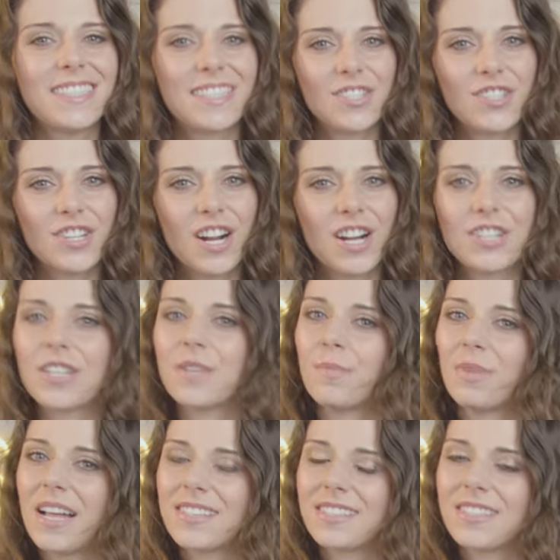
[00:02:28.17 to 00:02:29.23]
discharge, and
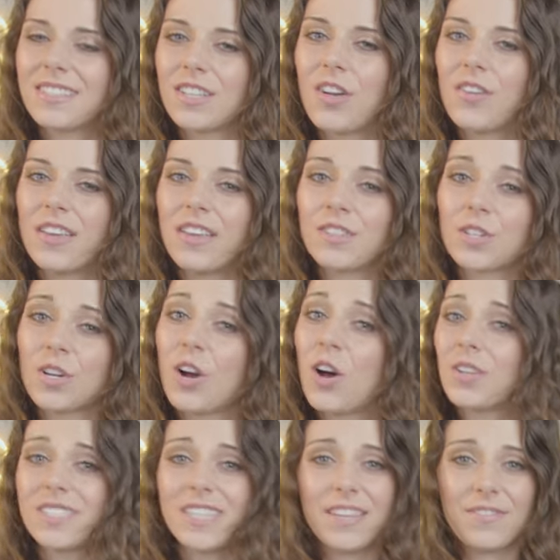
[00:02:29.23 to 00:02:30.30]
plastisol inks are
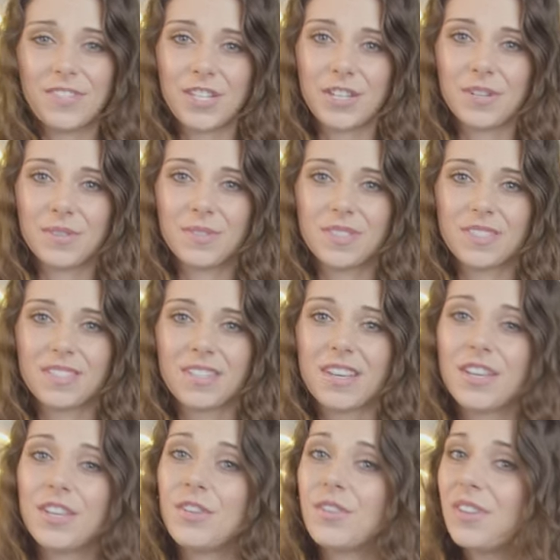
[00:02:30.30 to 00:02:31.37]
all safe to use.
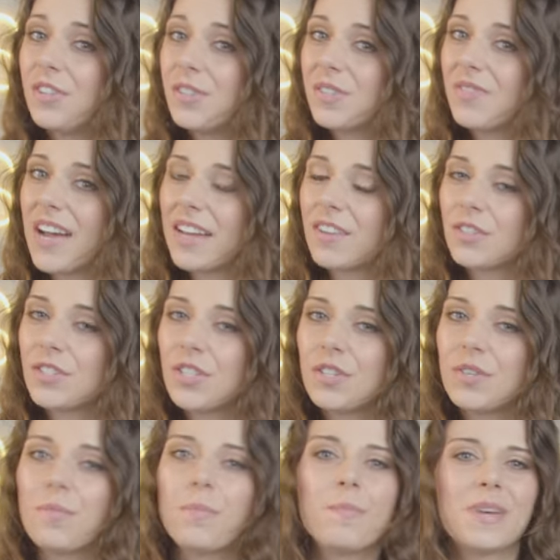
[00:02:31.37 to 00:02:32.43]
You can use vinyl
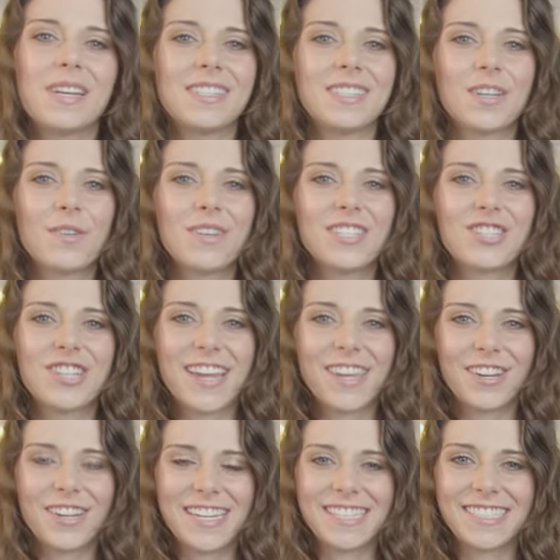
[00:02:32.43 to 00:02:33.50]
too, but as always,
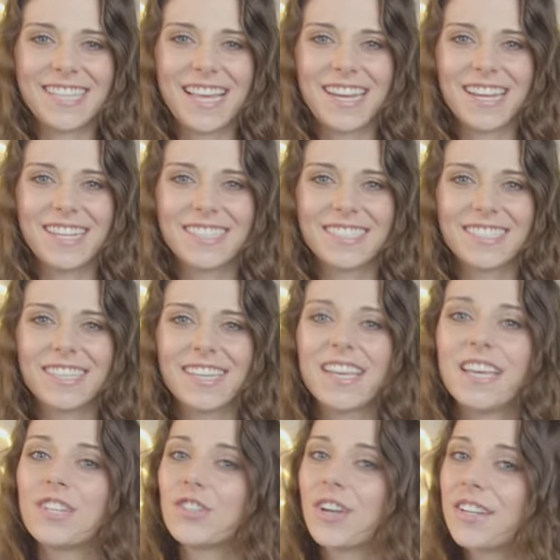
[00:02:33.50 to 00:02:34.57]
check your heat settings.
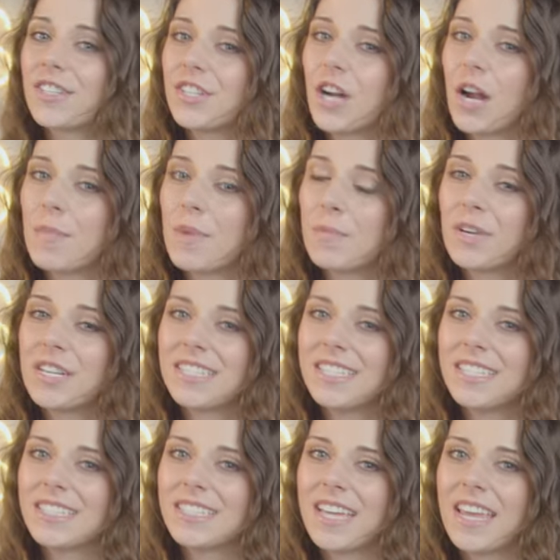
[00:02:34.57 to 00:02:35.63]
Direct-to-garment
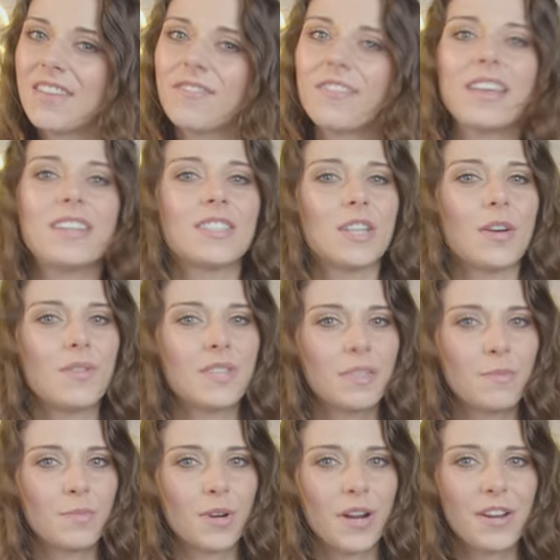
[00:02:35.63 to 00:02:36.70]
is safe, and so is
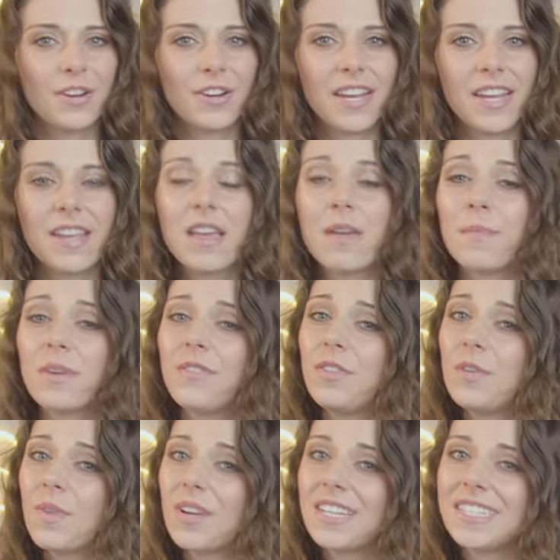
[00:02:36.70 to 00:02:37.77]
embroidery, but if
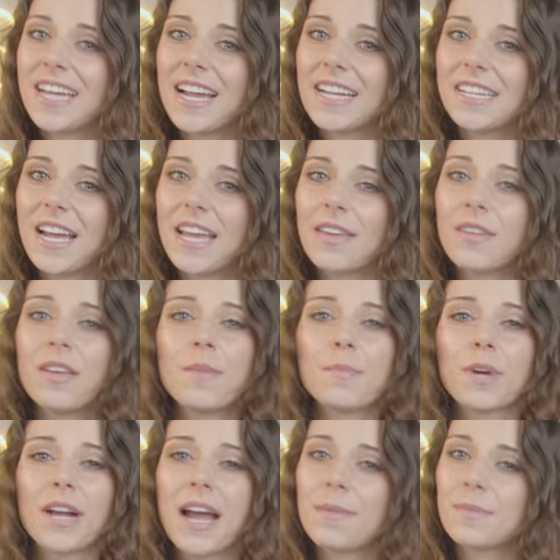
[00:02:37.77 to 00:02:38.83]
you want a tie-dye,
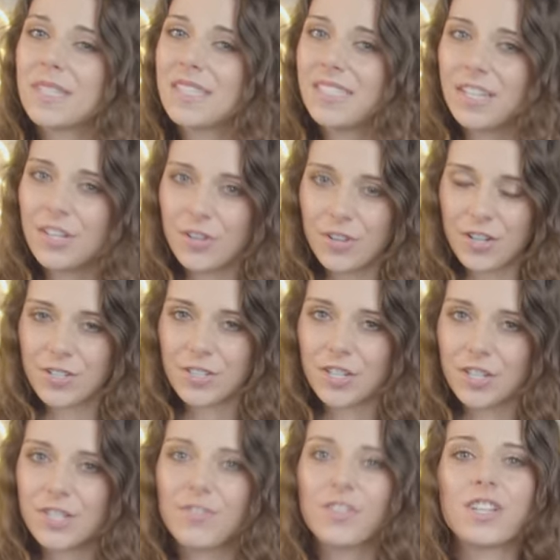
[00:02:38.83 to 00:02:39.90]
perhaps continue your
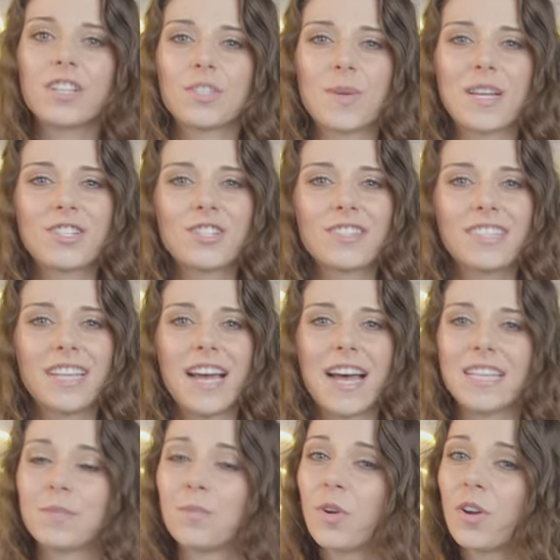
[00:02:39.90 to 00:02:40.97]
search for a sweatshirt that
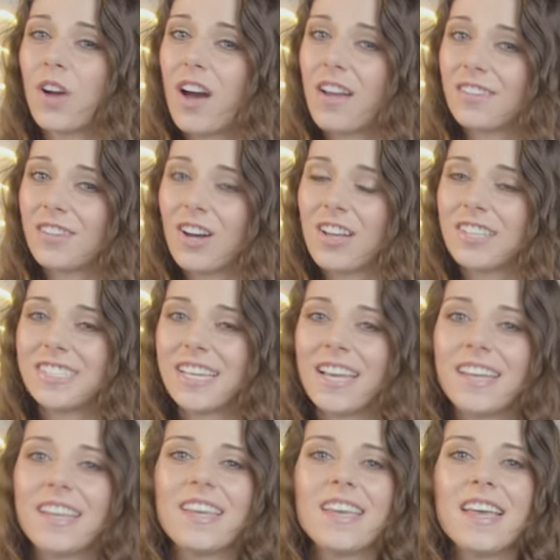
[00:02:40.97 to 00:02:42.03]
has more cotton
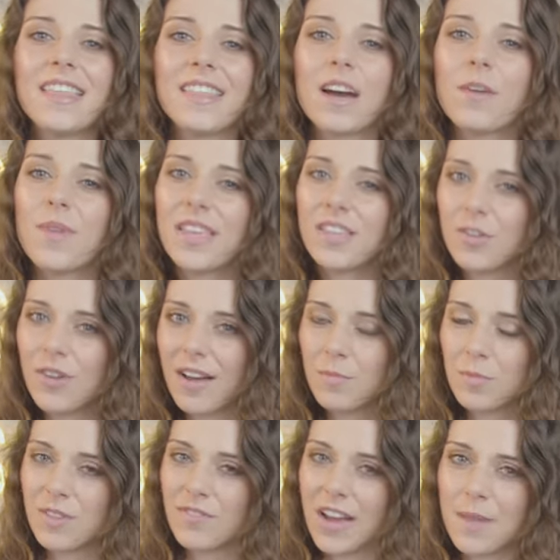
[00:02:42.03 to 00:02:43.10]
content. That way you'll have
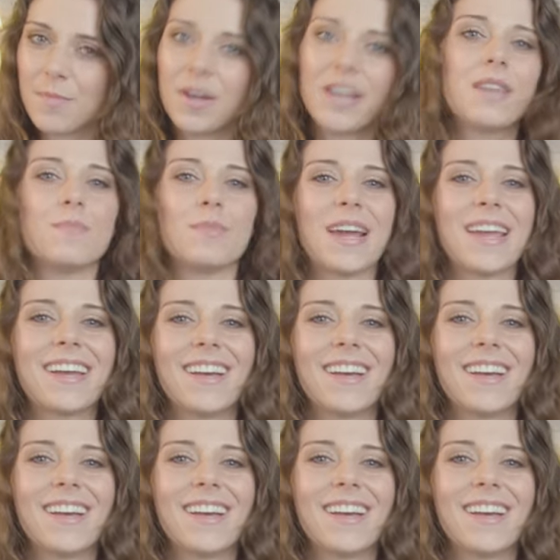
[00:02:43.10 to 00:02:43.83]
more vibrant and bright